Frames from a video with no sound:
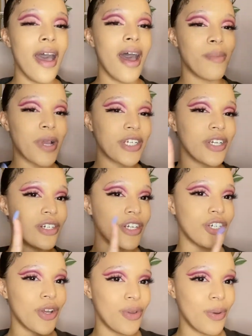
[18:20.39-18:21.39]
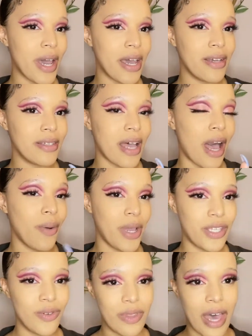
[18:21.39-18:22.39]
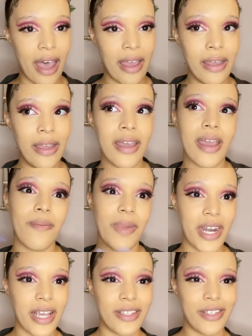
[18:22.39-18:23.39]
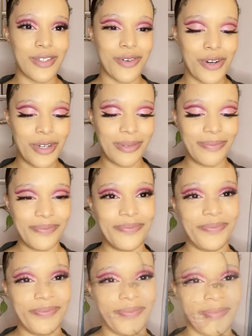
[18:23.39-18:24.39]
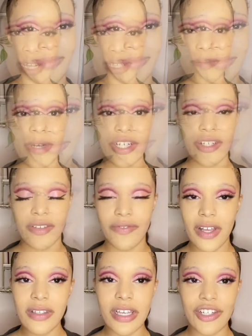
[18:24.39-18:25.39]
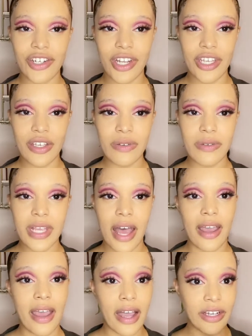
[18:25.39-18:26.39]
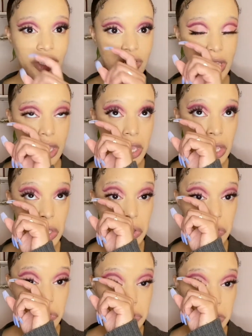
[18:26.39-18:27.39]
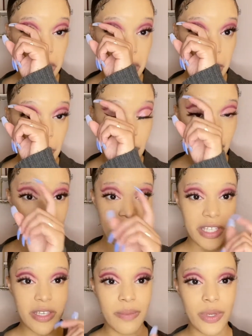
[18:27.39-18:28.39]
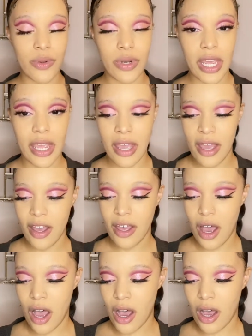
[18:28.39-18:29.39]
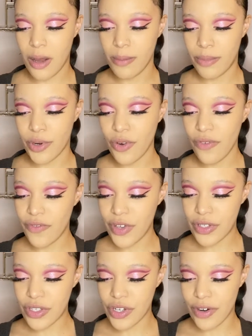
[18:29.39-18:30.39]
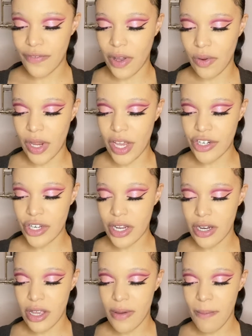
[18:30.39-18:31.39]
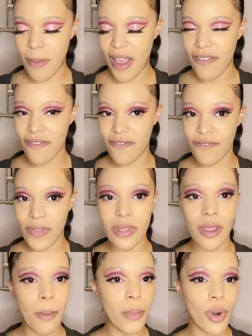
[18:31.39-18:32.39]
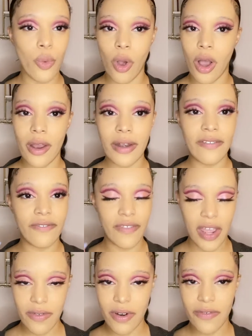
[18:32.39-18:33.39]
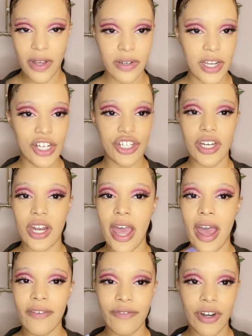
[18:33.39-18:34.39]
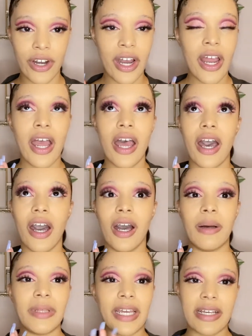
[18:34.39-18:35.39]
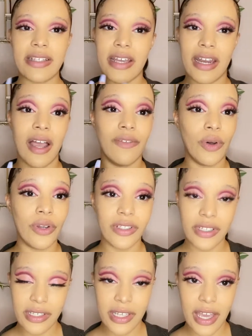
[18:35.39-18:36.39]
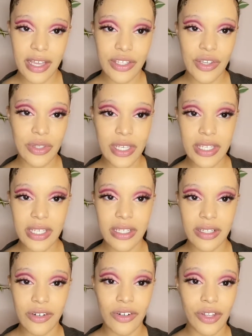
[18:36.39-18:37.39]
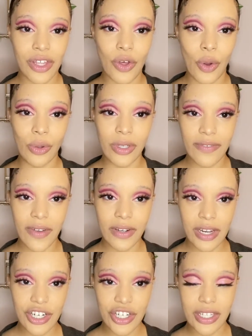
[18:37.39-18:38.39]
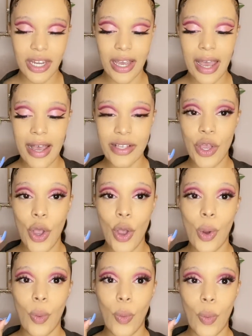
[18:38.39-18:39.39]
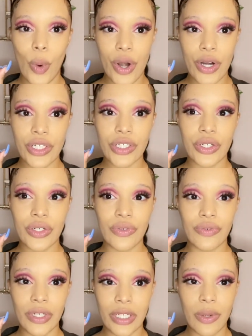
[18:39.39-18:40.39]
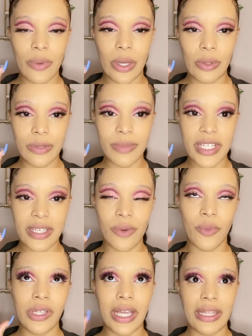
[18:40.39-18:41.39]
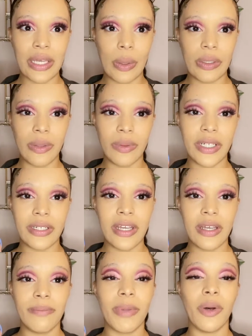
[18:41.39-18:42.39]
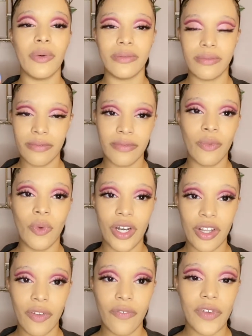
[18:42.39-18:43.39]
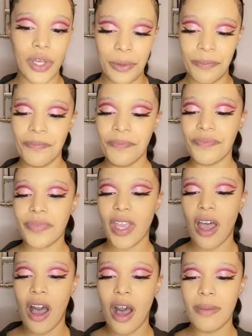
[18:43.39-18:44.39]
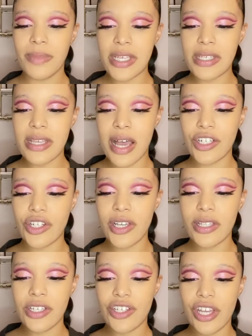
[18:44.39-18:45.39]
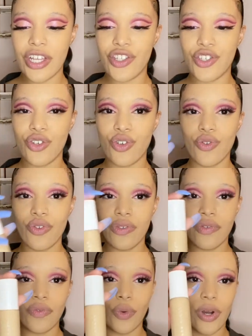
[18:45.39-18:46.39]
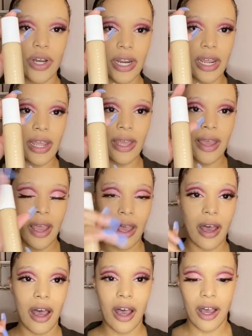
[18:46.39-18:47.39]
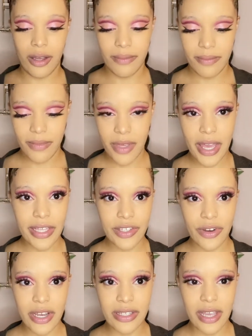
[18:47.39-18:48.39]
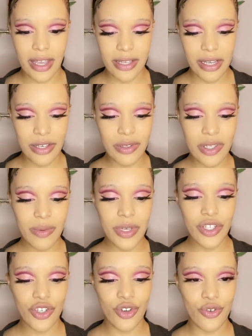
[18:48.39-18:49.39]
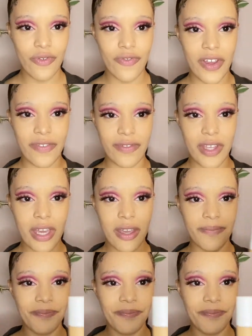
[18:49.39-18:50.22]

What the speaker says: I'm actually going to show you guys how I do that in my next tutorial. Forgot to mention the foundation I use. I actually use Fenty Beauty Pro Filter foundation, my #1 favorite foundation ever. Like I said, I have oily skin, so this is literally the only foundation that has worked really well with my skin. Well, not the only one, but one of the few. This is actually in the shade 240. It's crazy because I used to be 250.